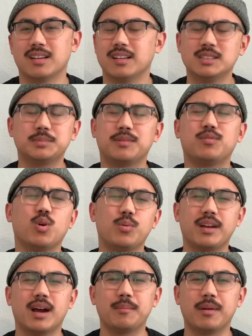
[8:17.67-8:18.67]
This is before we
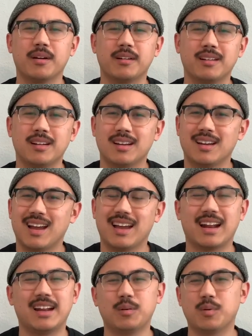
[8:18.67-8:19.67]
got married, and
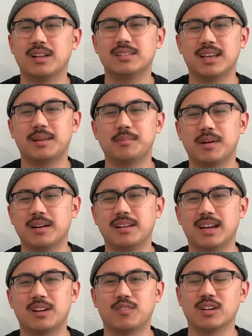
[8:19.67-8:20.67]
I didn't want to take money
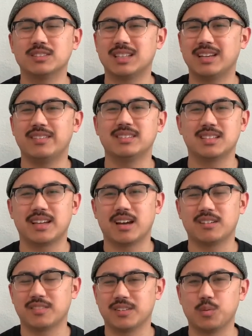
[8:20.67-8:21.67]
out of our savings
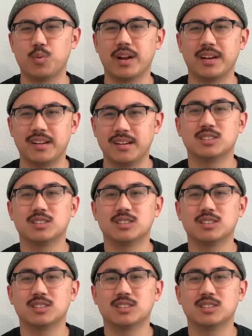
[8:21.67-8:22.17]
account for the wedding.